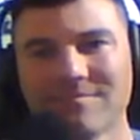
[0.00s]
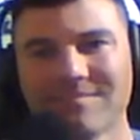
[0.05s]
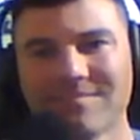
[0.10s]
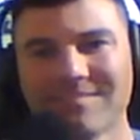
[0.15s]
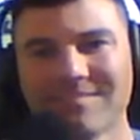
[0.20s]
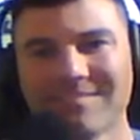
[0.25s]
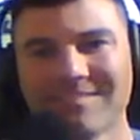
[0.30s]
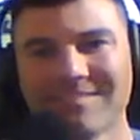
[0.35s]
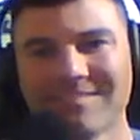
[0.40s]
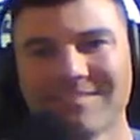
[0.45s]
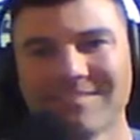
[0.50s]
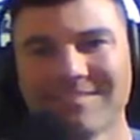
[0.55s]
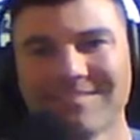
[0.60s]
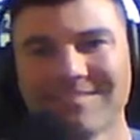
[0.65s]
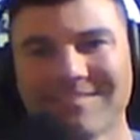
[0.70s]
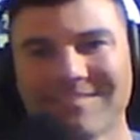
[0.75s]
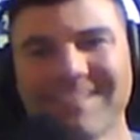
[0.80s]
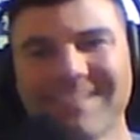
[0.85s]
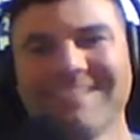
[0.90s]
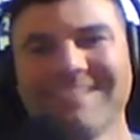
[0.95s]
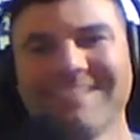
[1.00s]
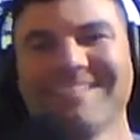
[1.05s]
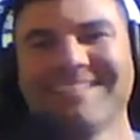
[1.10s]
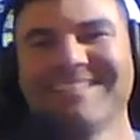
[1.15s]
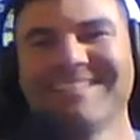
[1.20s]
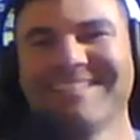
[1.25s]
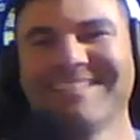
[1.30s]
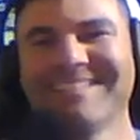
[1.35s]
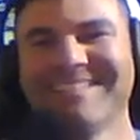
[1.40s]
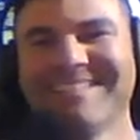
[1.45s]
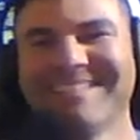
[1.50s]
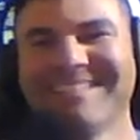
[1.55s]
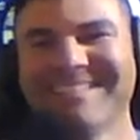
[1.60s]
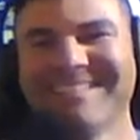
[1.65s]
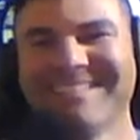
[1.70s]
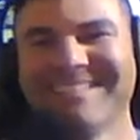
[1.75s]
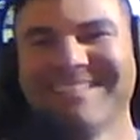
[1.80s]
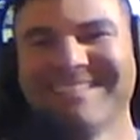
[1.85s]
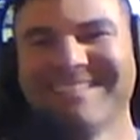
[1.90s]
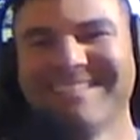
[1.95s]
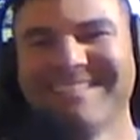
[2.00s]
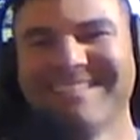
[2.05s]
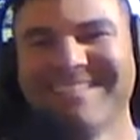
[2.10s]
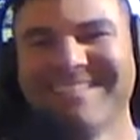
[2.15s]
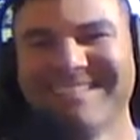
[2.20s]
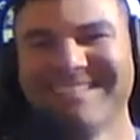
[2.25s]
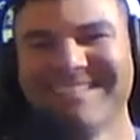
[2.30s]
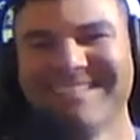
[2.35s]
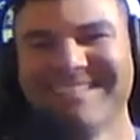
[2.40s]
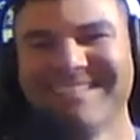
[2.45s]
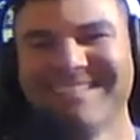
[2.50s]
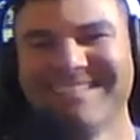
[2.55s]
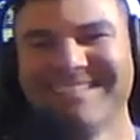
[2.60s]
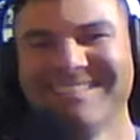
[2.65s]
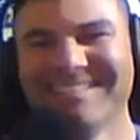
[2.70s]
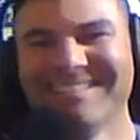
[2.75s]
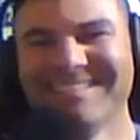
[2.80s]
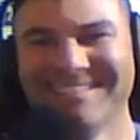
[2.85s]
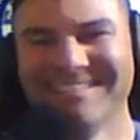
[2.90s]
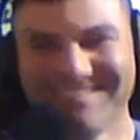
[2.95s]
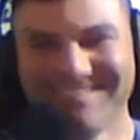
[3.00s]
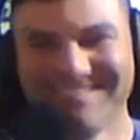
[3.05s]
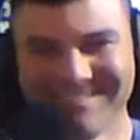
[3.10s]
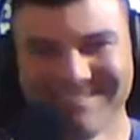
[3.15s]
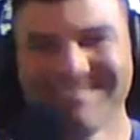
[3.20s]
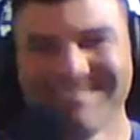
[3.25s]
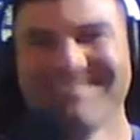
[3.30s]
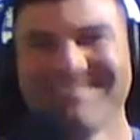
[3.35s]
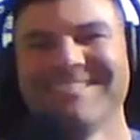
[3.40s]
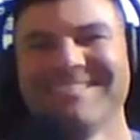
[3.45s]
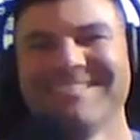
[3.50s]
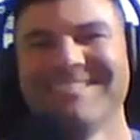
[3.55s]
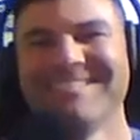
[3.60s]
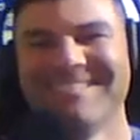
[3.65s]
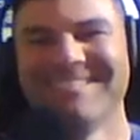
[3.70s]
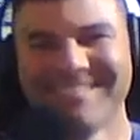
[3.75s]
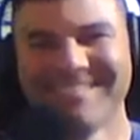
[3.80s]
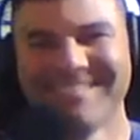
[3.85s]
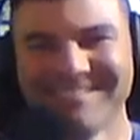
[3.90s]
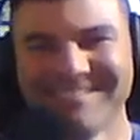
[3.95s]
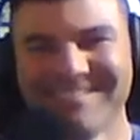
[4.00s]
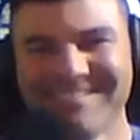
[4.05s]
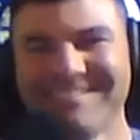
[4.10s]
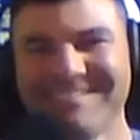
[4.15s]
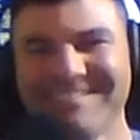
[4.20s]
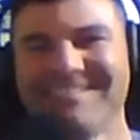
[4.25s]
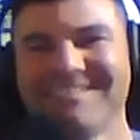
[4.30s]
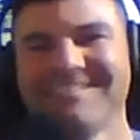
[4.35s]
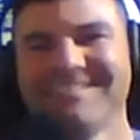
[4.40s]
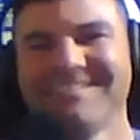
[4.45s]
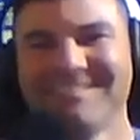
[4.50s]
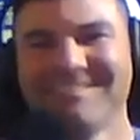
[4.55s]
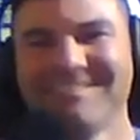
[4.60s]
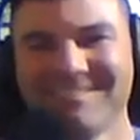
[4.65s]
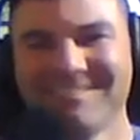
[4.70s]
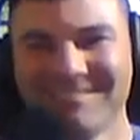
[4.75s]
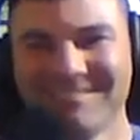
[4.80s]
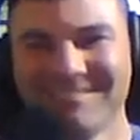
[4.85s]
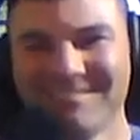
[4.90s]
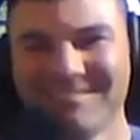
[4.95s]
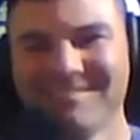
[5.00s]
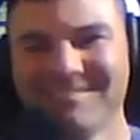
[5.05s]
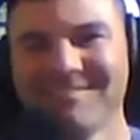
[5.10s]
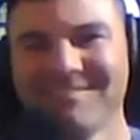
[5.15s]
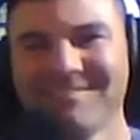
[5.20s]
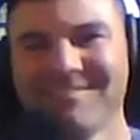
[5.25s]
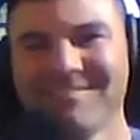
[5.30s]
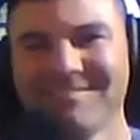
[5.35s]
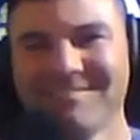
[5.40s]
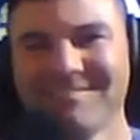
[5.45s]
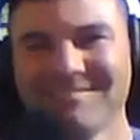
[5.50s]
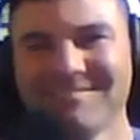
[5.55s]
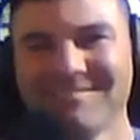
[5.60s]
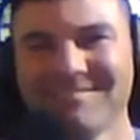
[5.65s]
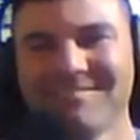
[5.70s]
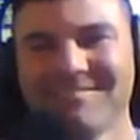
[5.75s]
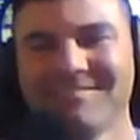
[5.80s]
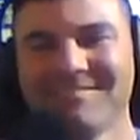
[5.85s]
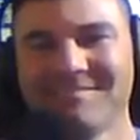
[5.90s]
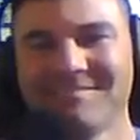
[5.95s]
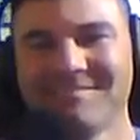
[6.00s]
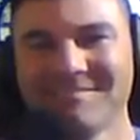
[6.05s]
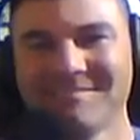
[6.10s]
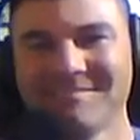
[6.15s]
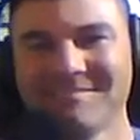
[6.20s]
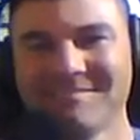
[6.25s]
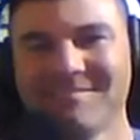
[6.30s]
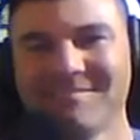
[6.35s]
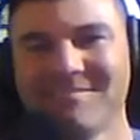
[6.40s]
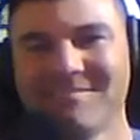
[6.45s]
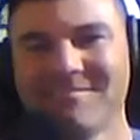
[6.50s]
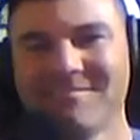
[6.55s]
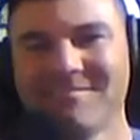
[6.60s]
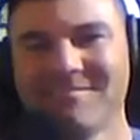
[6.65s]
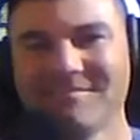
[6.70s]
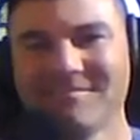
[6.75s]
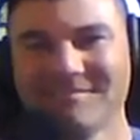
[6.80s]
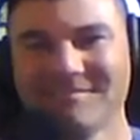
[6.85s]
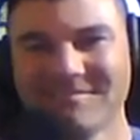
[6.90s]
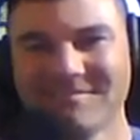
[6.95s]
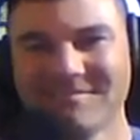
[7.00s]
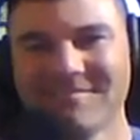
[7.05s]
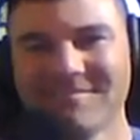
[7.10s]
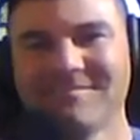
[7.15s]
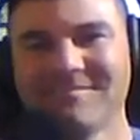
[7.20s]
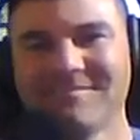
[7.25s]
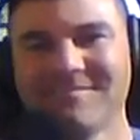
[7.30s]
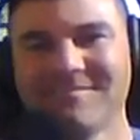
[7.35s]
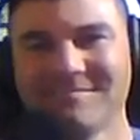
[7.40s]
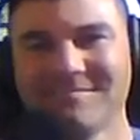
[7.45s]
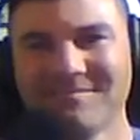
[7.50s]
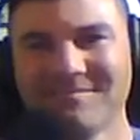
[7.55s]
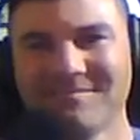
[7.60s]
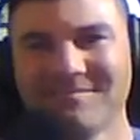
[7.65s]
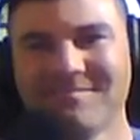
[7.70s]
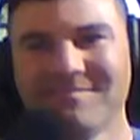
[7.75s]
(not speaking)